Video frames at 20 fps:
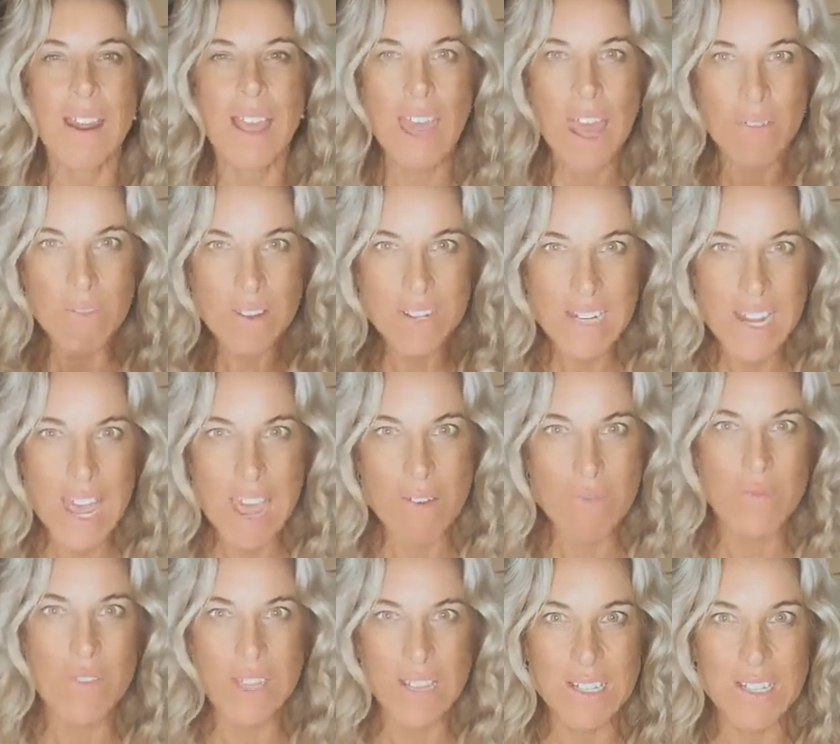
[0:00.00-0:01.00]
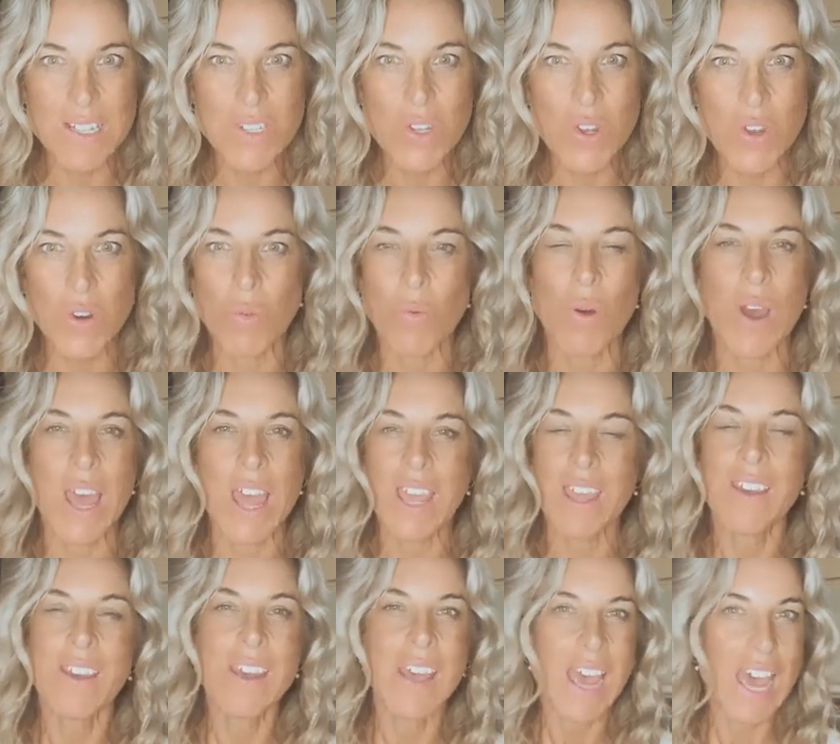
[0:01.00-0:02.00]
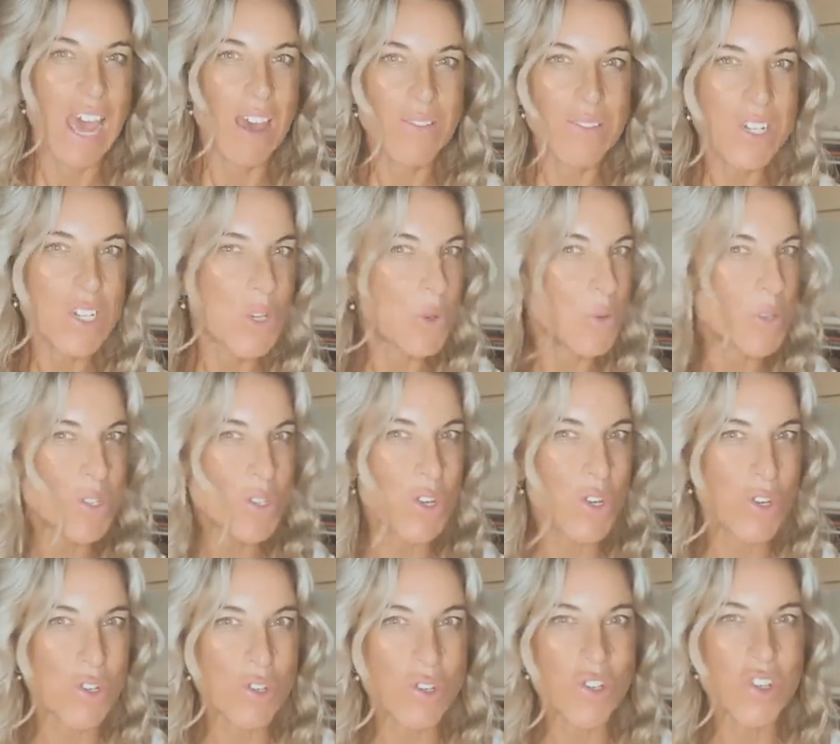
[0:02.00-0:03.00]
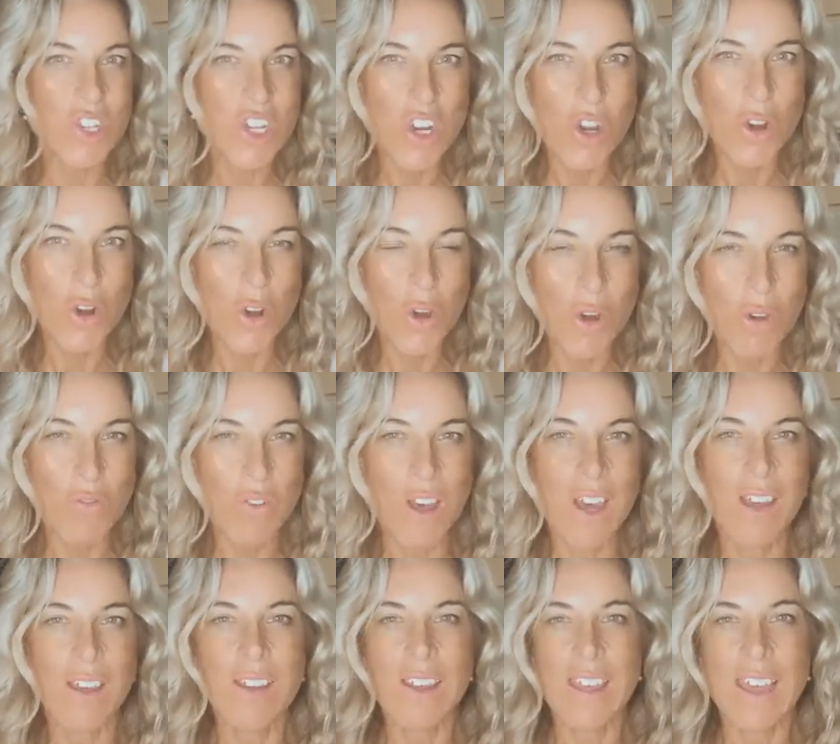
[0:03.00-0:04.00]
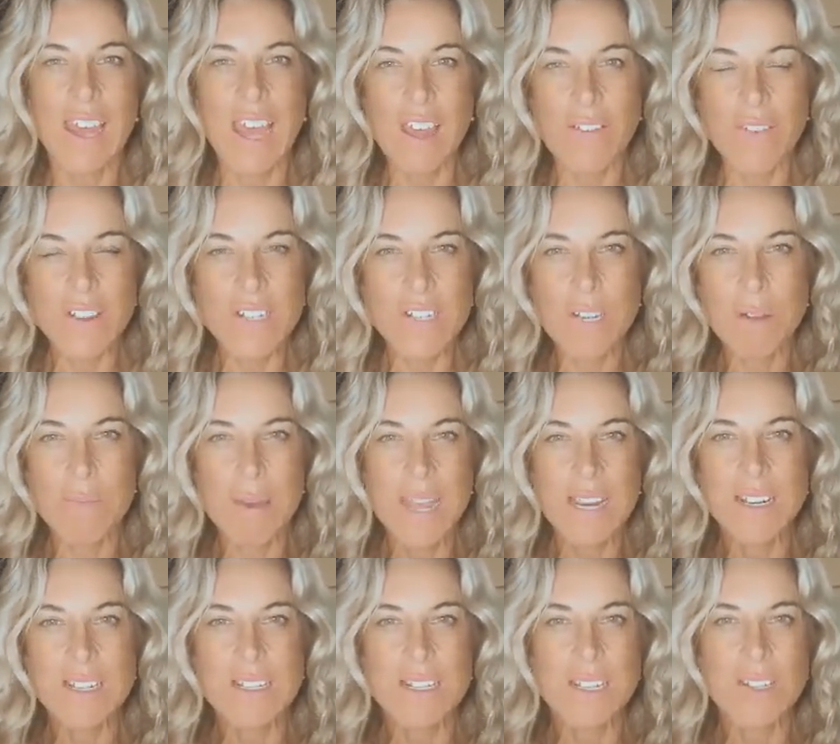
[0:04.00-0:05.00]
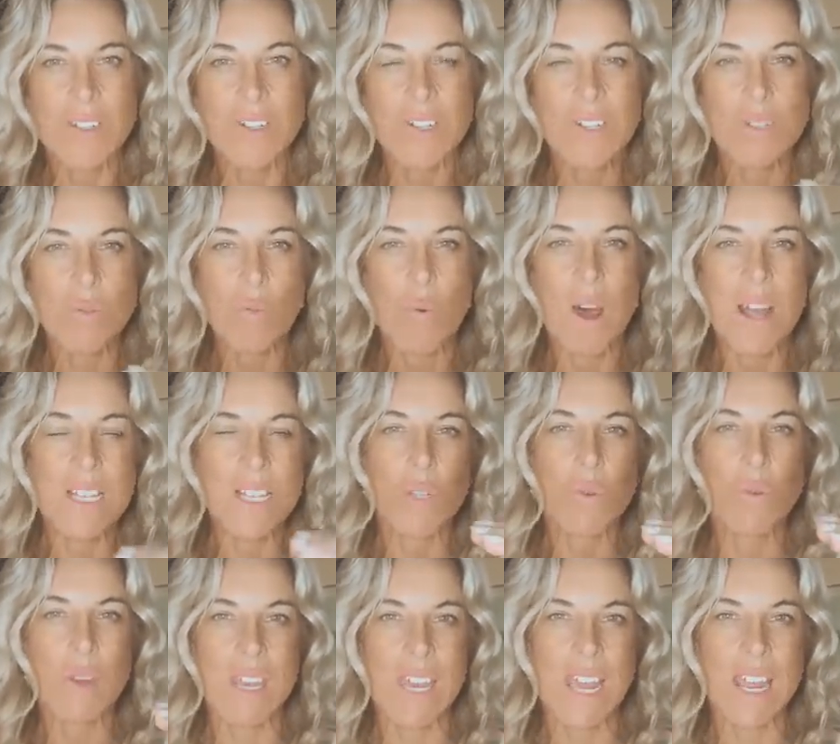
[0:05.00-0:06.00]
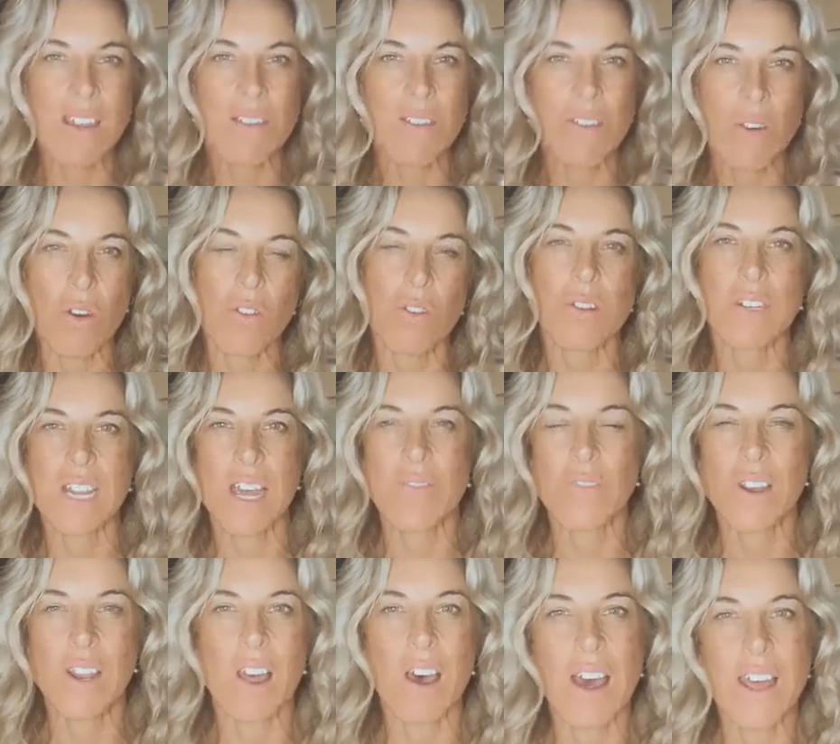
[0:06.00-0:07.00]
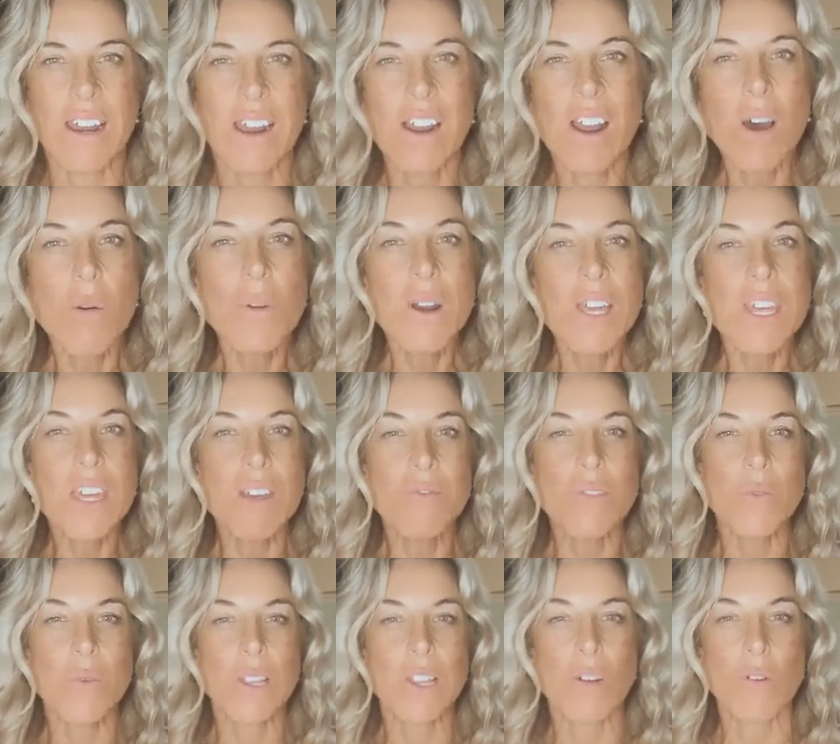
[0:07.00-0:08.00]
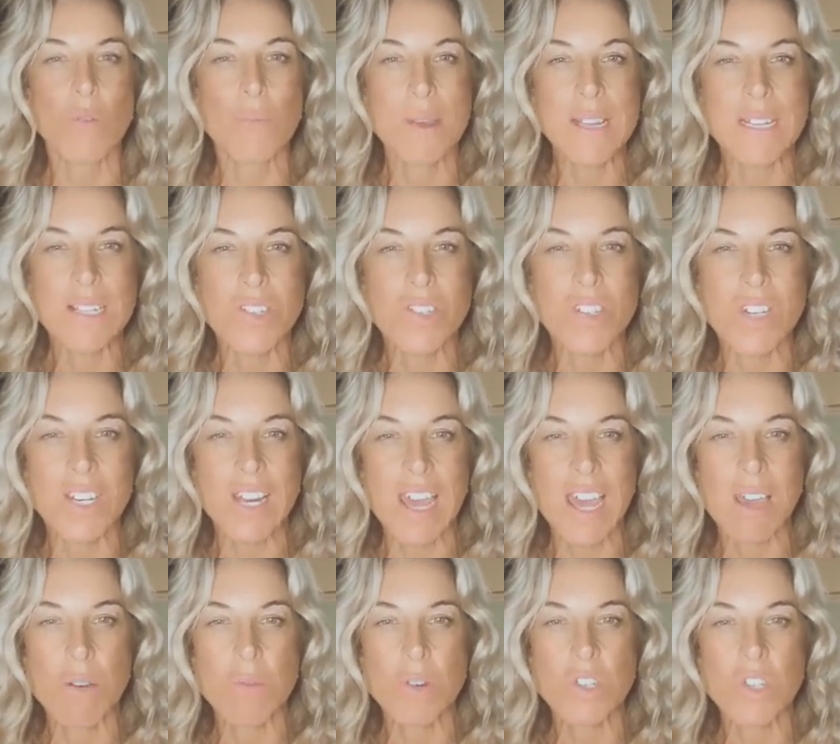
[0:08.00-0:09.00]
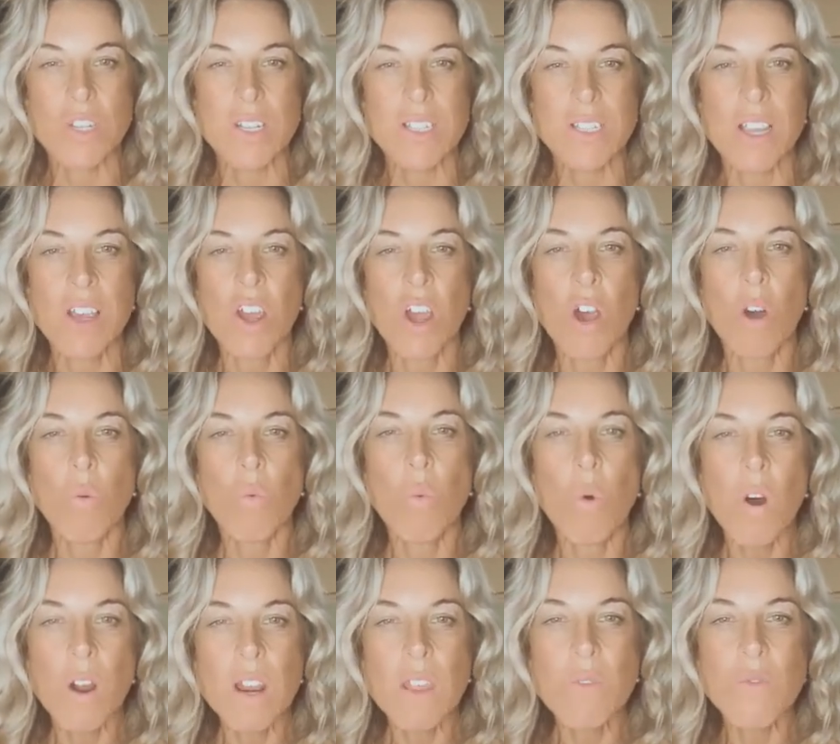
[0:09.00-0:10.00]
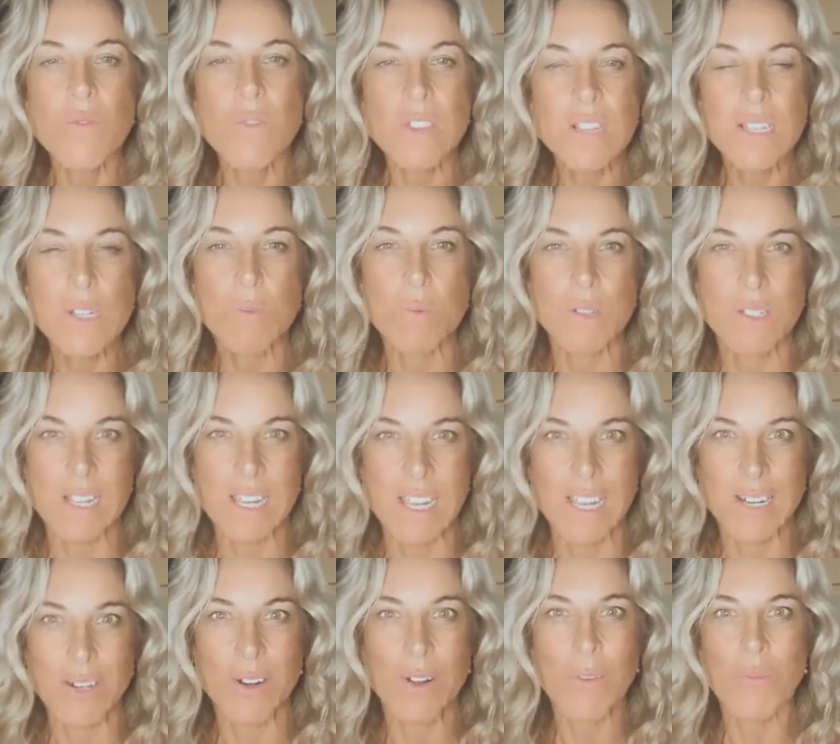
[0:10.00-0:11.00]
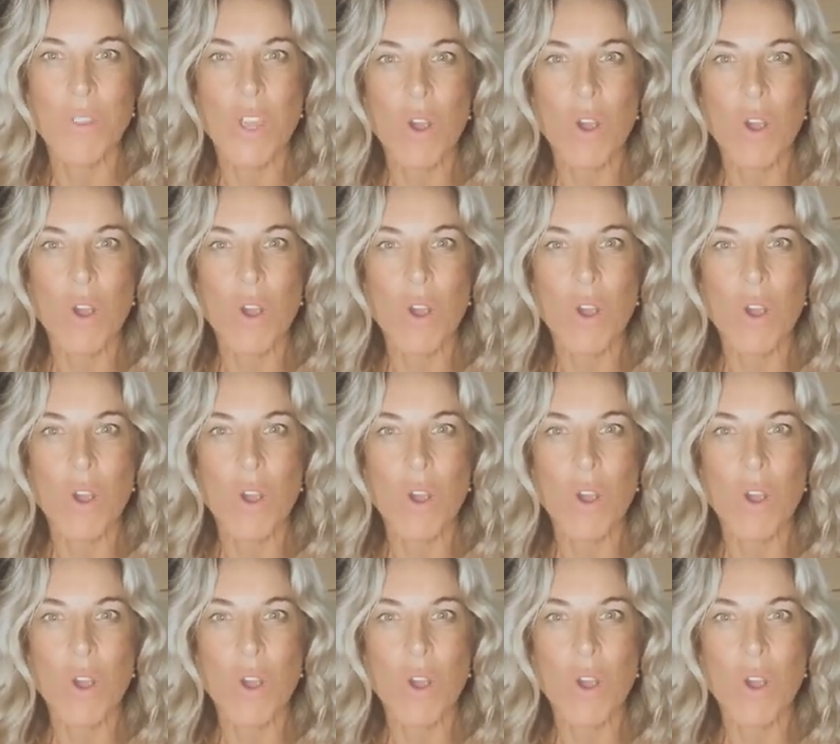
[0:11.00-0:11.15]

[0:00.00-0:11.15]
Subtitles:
in having to have things a certain way, having to do a certain turnover, having to make decisions once we get further down the line. And I want to give you a little message today, which is, what if this was it?